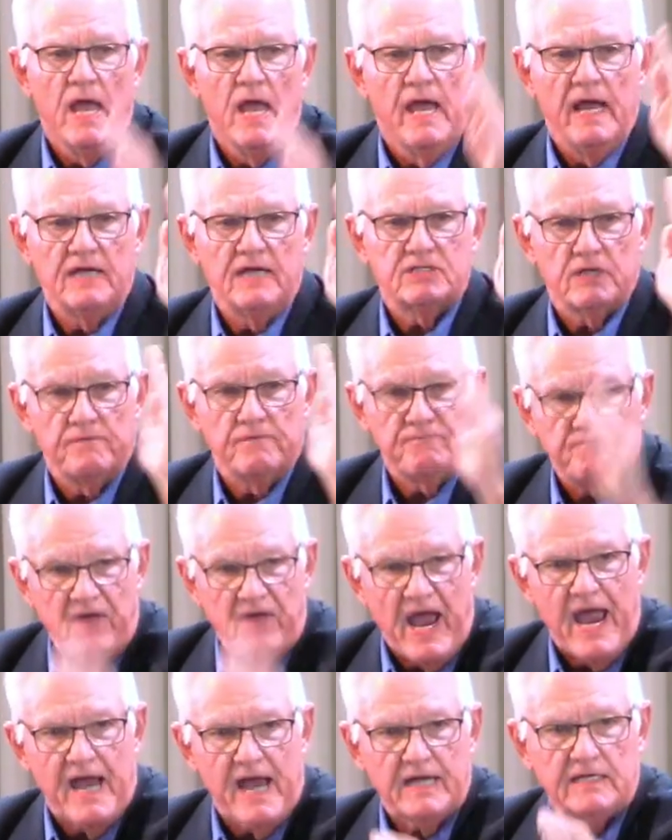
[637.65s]
It's a
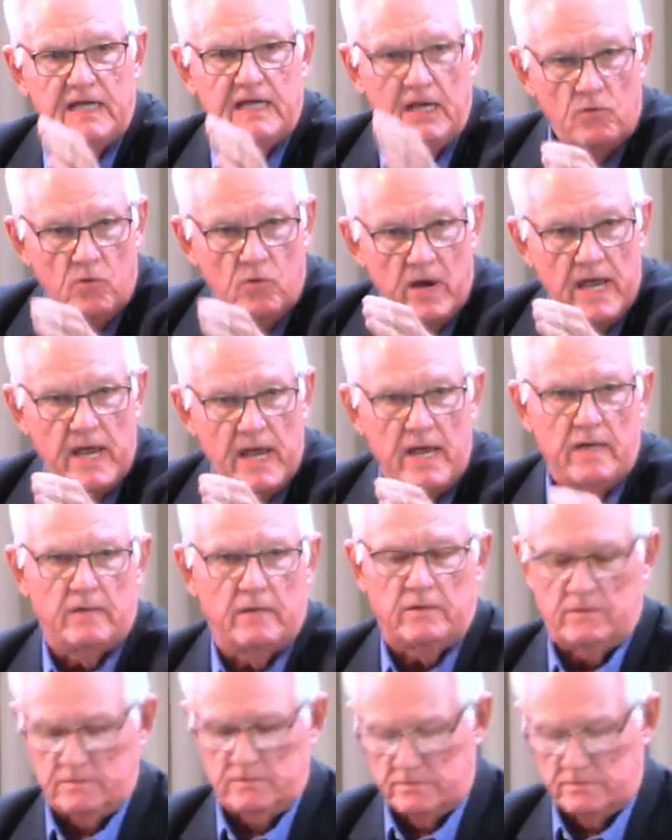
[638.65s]
fact, He will.